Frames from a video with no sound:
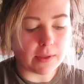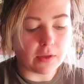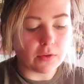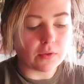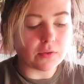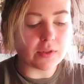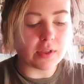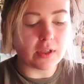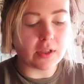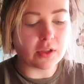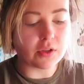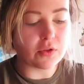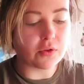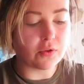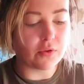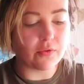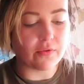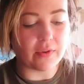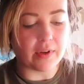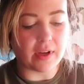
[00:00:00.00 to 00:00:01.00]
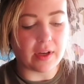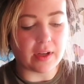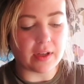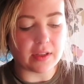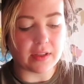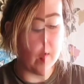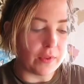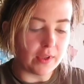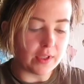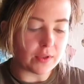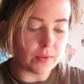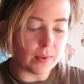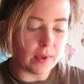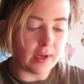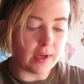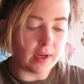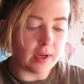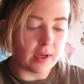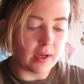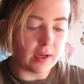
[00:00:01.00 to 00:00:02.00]
be using Too Faced Born This
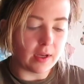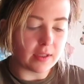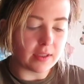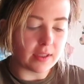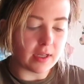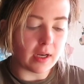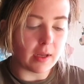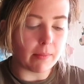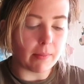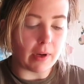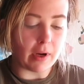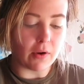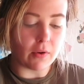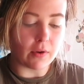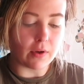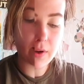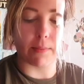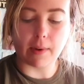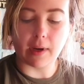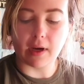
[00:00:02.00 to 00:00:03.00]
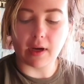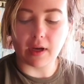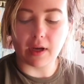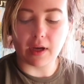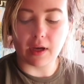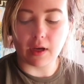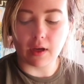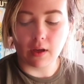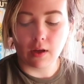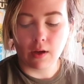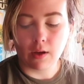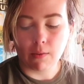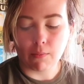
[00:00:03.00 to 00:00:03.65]
Way setting powder with my